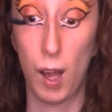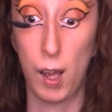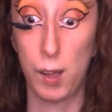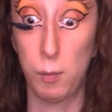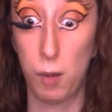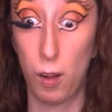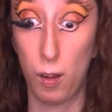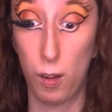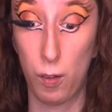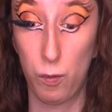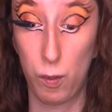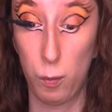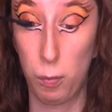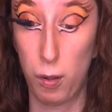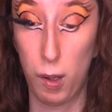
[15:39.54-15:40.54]
I am all
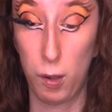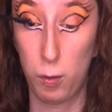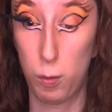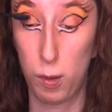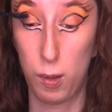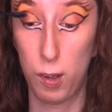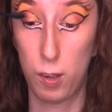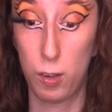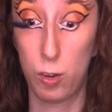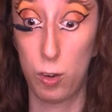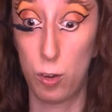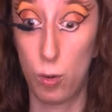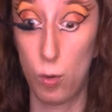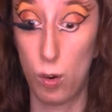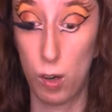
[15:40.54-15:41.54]
over the place with these
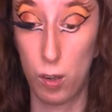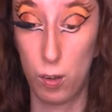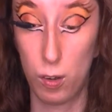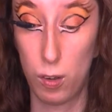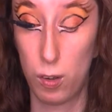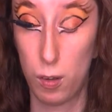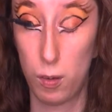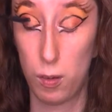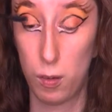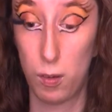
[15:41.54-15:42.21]
tutorials.